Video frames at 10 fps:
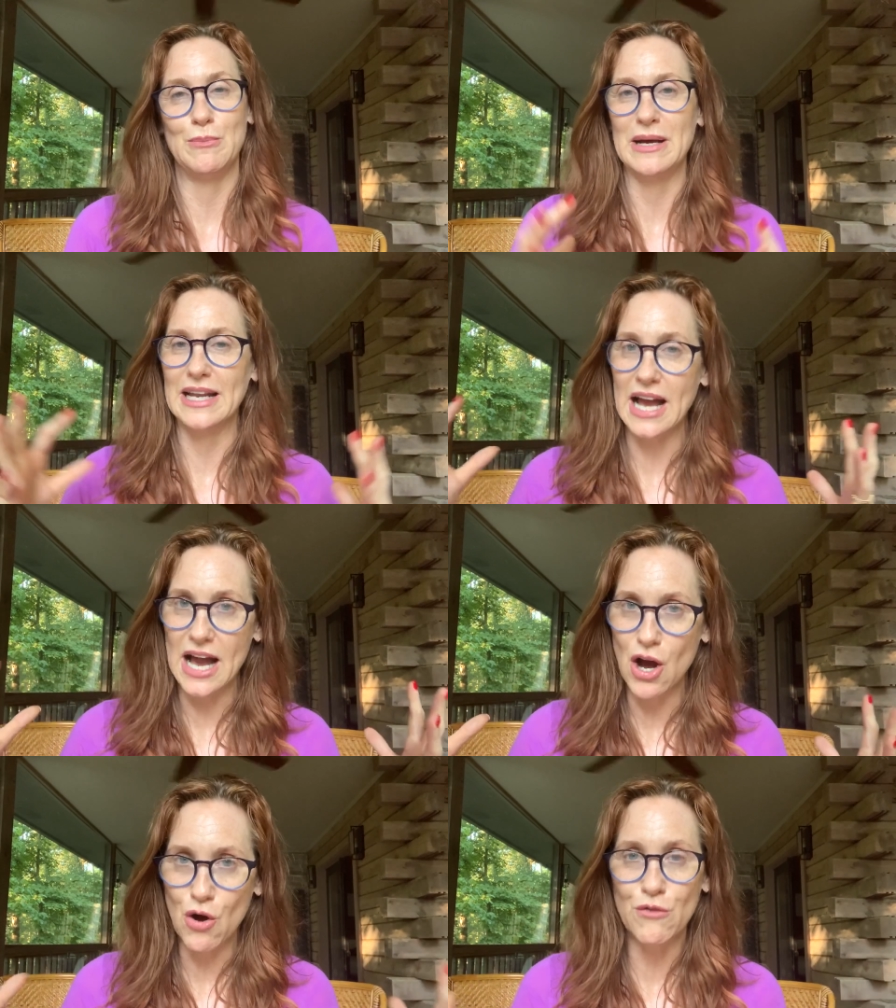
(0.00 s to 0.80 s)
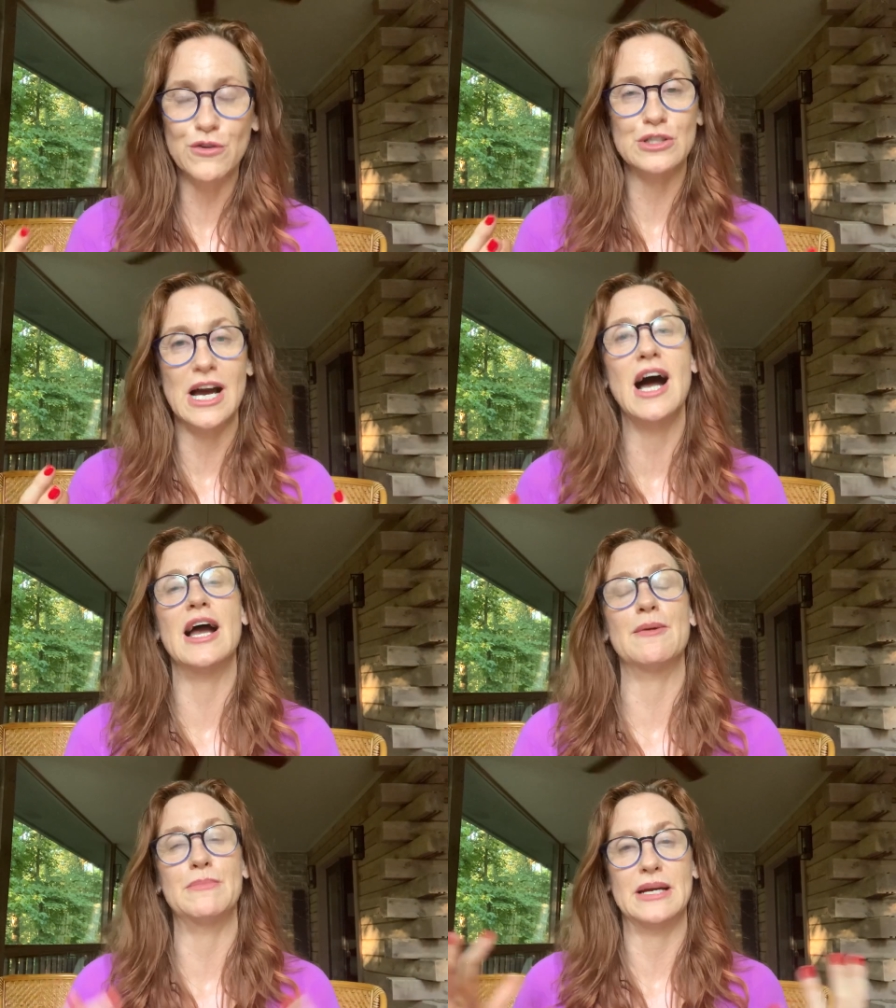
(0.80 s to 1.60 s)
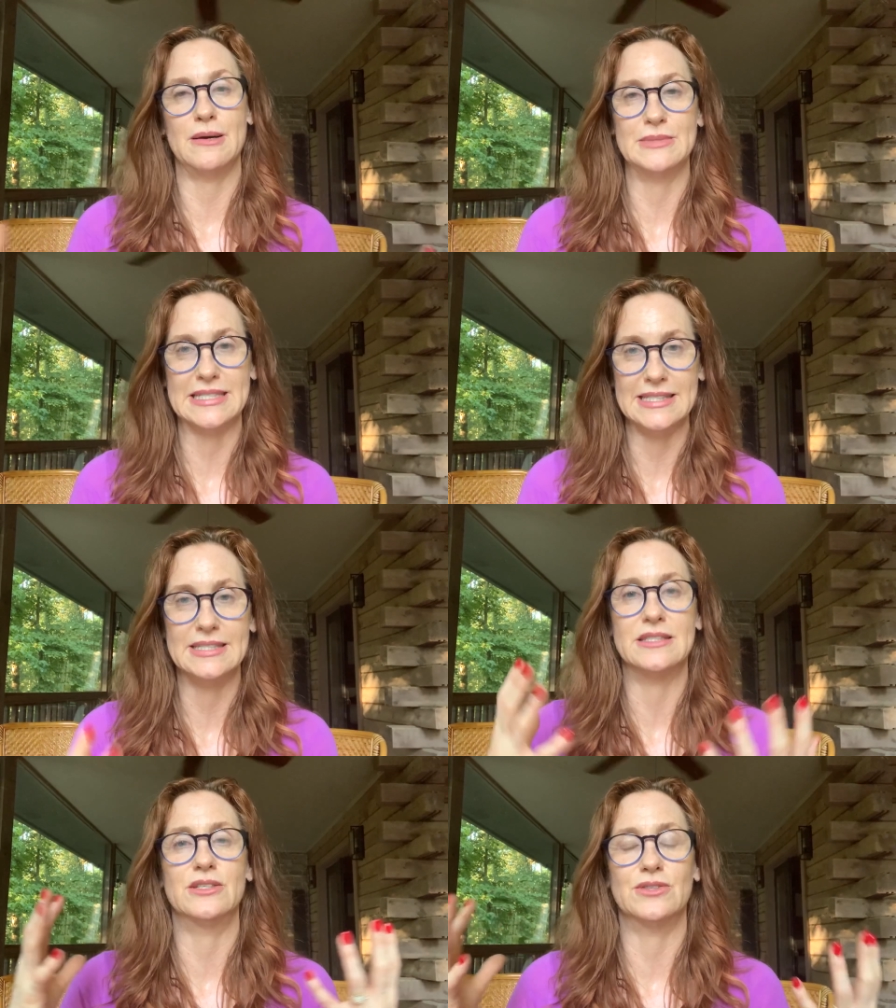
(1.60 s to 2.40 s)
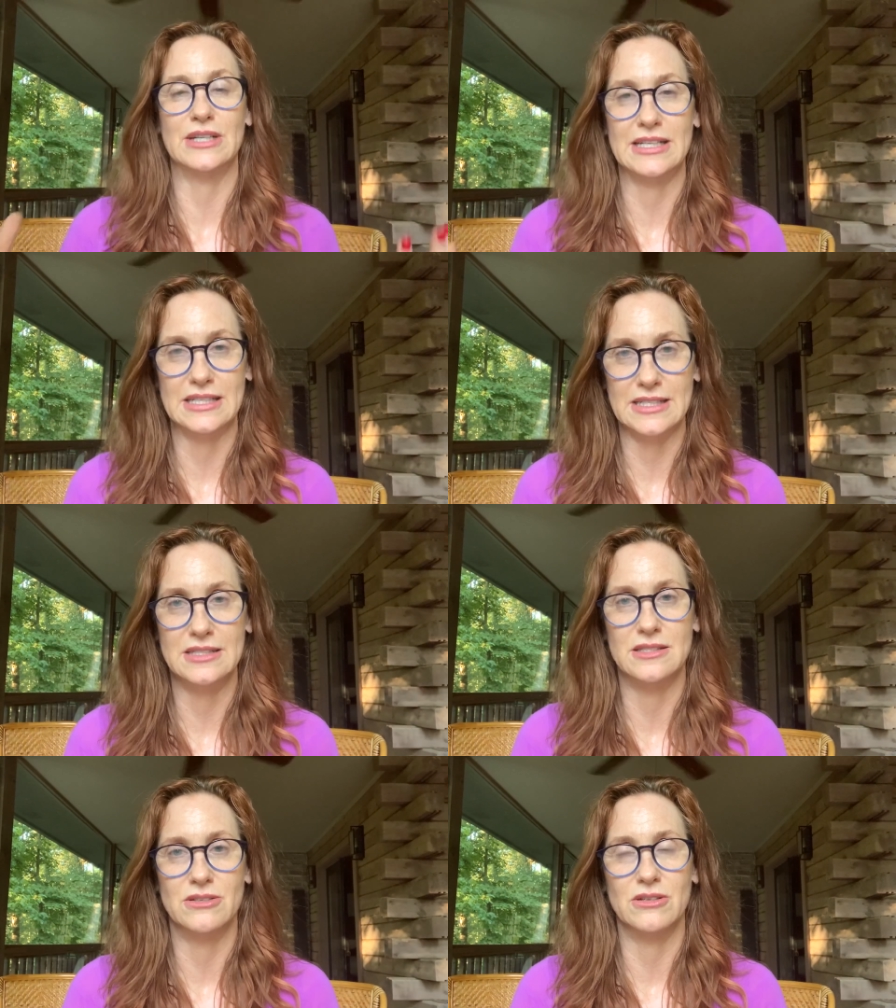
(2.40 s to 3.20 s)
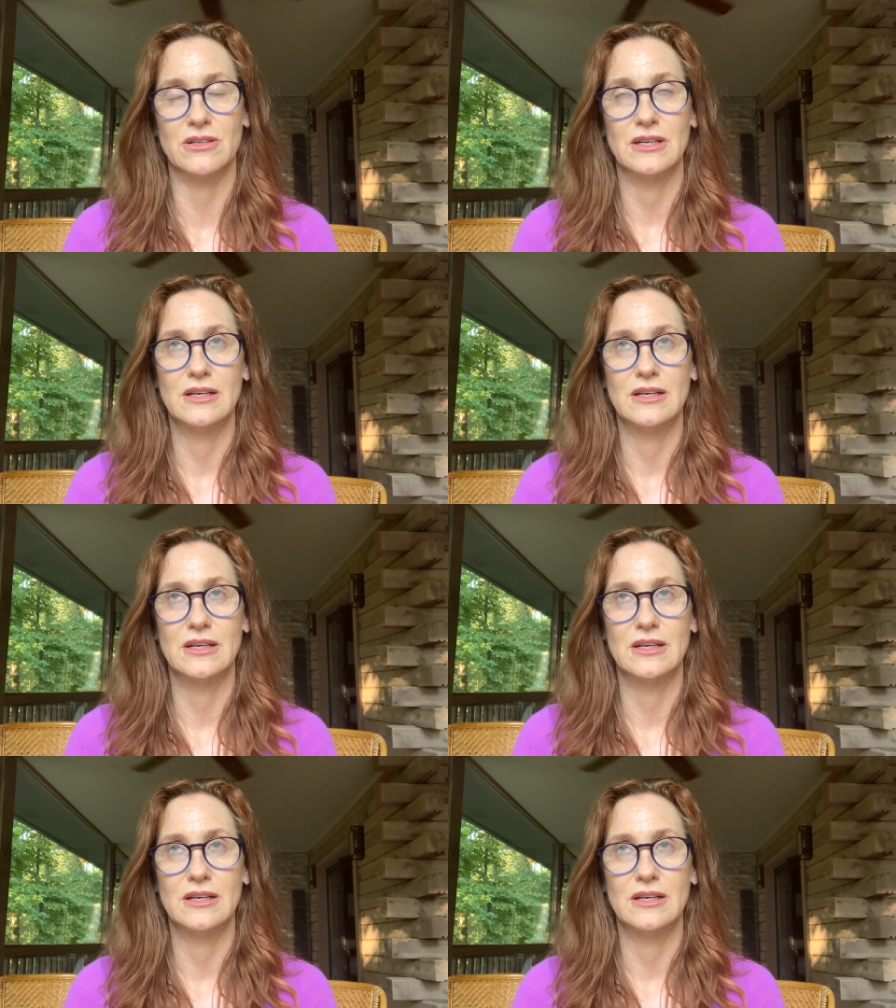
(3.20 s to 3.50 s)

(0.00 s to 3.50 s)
but over time becomes easier and easier,